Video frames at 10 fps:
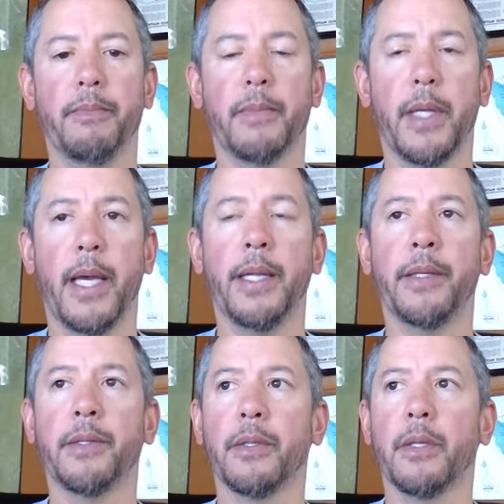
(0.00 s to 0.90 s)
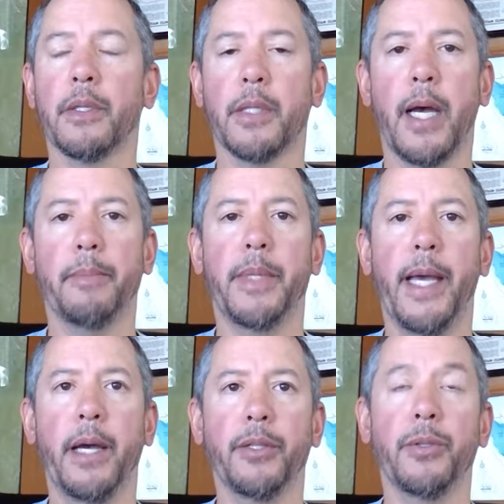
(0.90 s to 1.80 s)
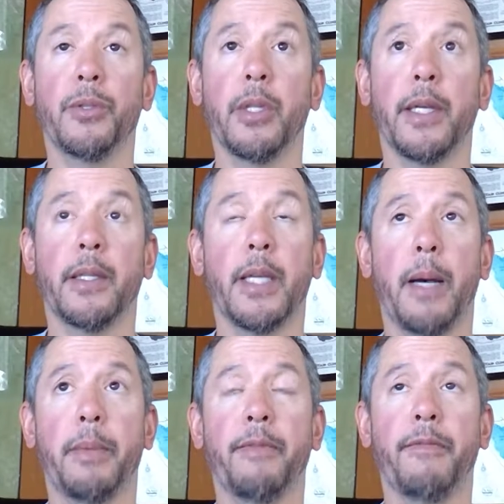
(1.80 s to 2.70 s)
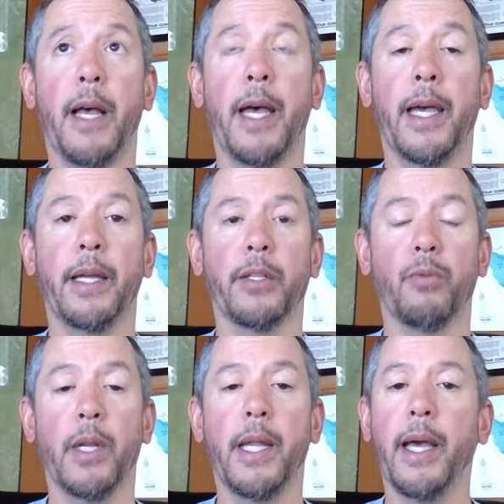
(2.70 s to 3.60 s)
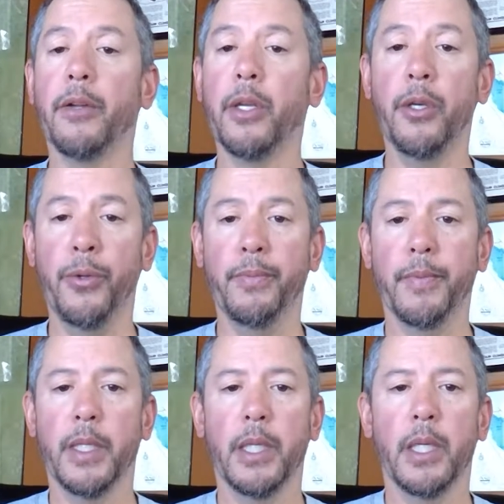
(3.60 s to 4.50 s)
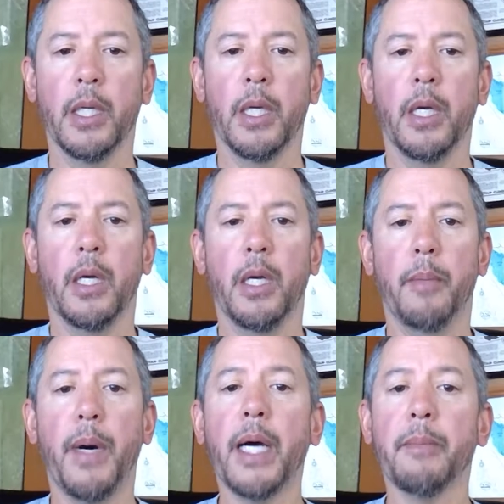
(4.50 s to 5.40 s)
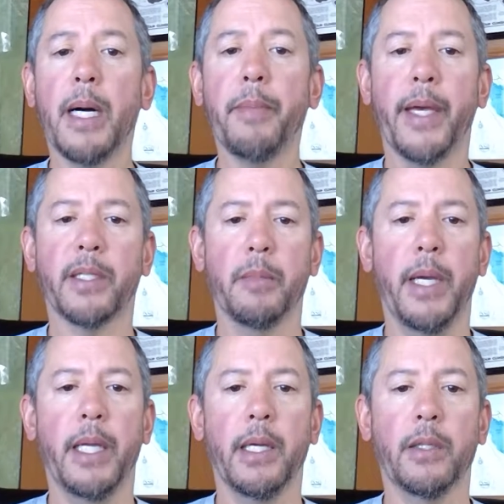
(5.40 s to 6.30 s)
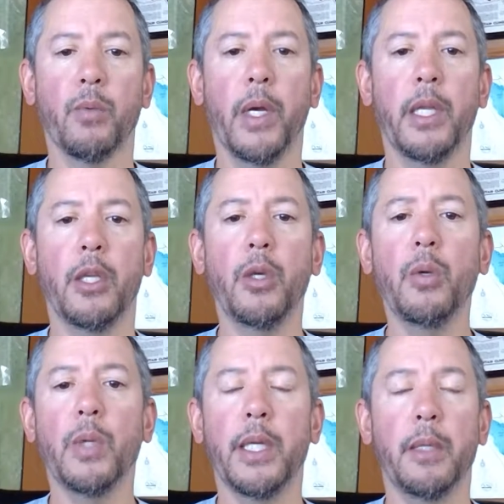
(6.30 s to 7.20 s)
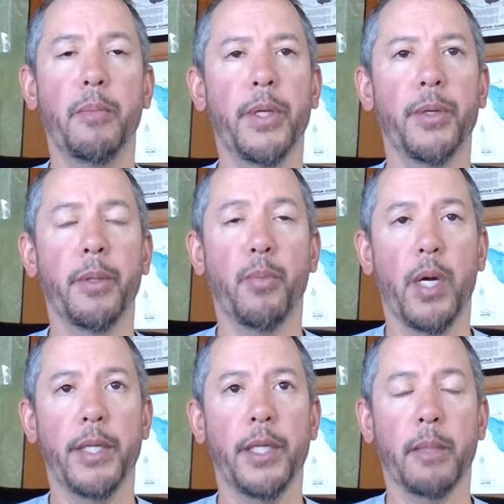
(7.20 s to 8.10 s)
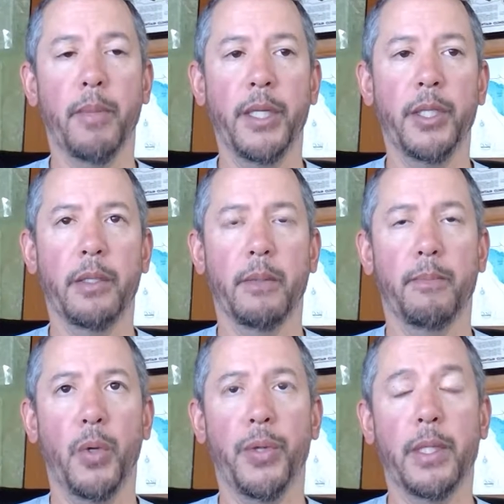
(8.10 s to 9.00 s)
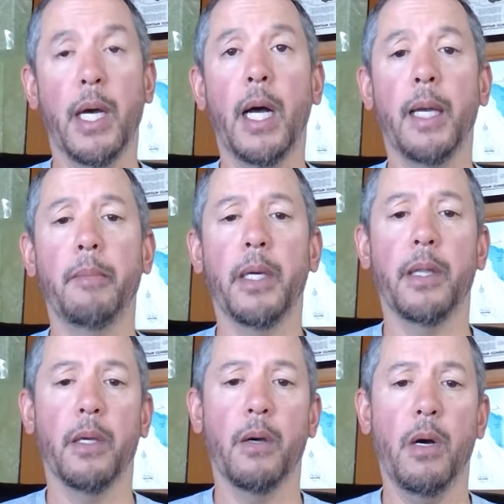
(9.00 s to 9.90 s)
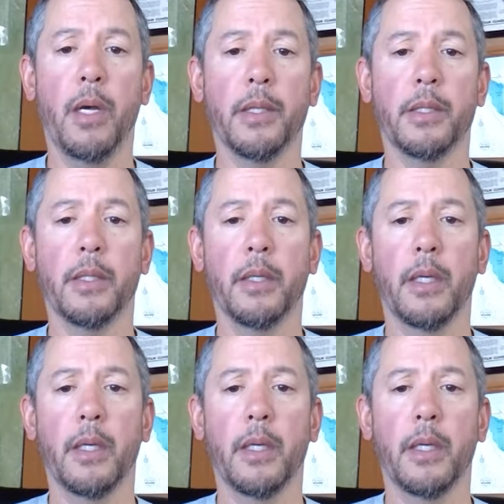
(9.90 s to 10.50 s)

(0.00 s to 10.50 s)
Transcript: That is top-down, usually at the top of the flag, and it's run down to you. Bottom-up estimating is when you need to build the project budget, both the time and the cost.